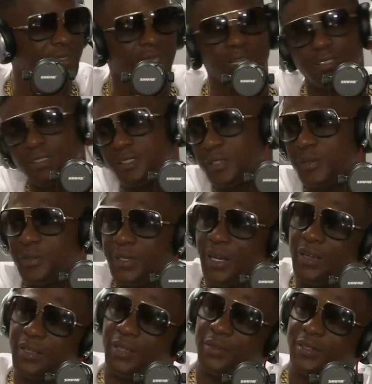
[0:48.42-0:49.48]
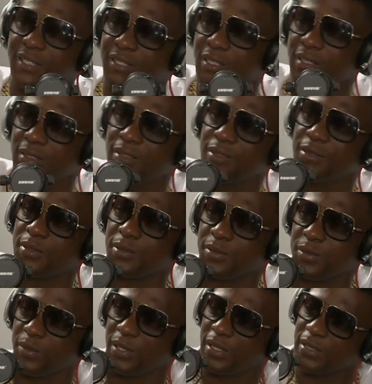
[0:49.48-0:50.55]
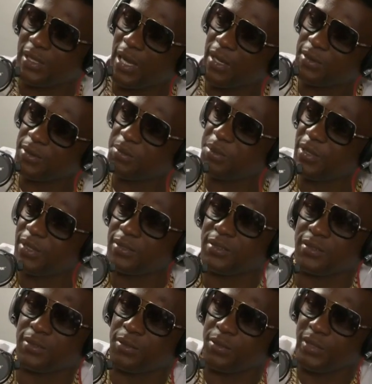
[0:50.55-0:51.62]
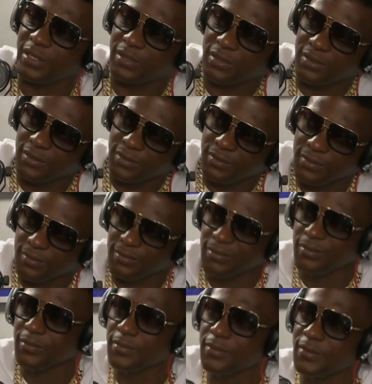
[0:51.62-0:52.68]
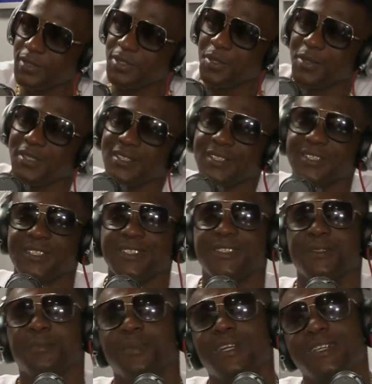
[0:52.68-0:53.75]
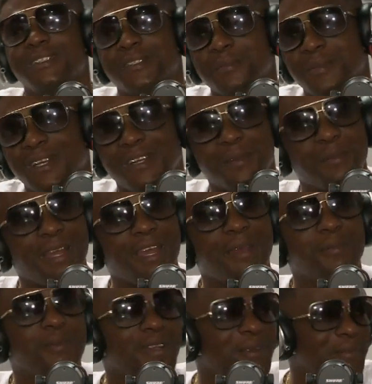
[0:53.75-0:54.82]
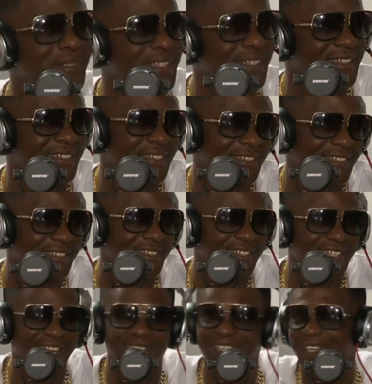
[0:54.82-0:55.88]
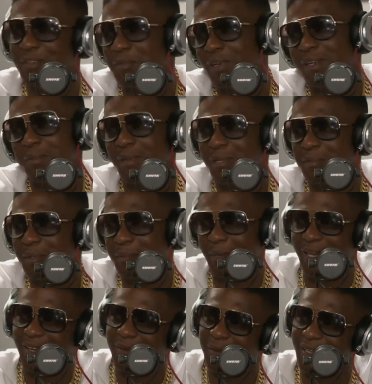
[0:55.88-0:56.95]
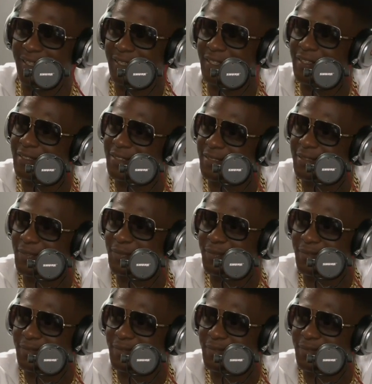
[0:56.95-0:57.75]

and I done sold out every seat, you know, 12,000 plus arenas. So it's just a blessing, man. I'm happy. Can't nothing really make me mad right now, you know.